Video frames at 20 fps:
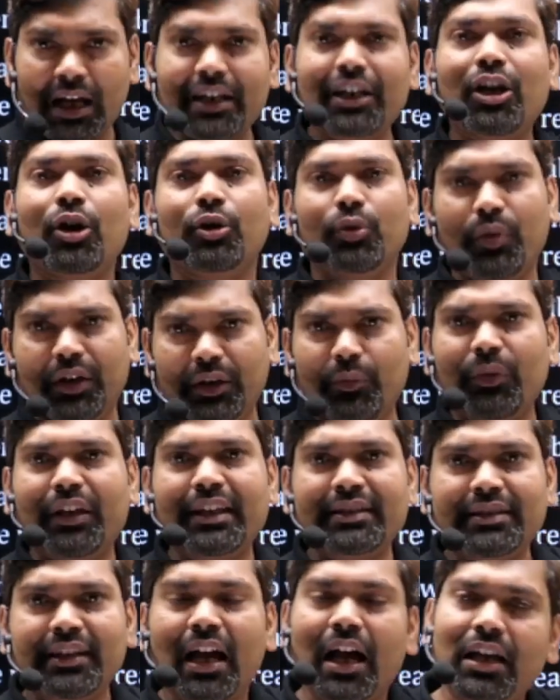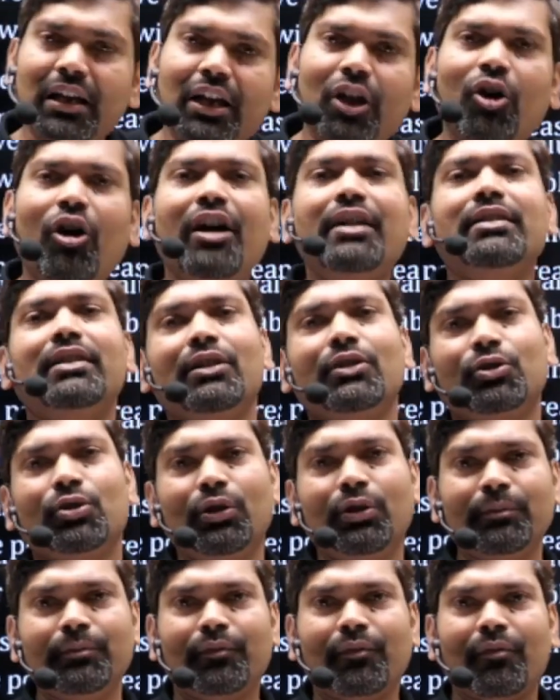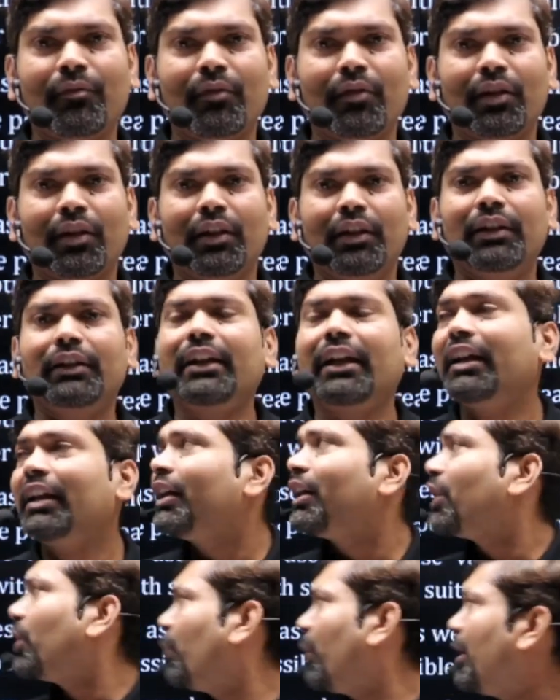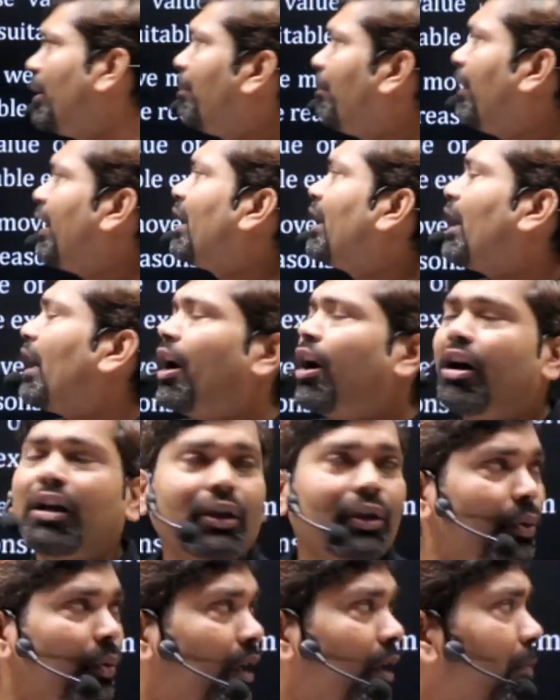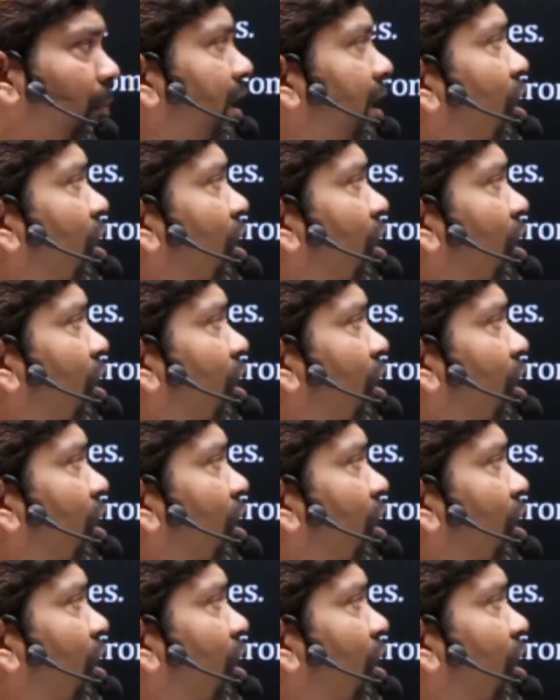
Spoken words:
even we can say alkaloids also, then even many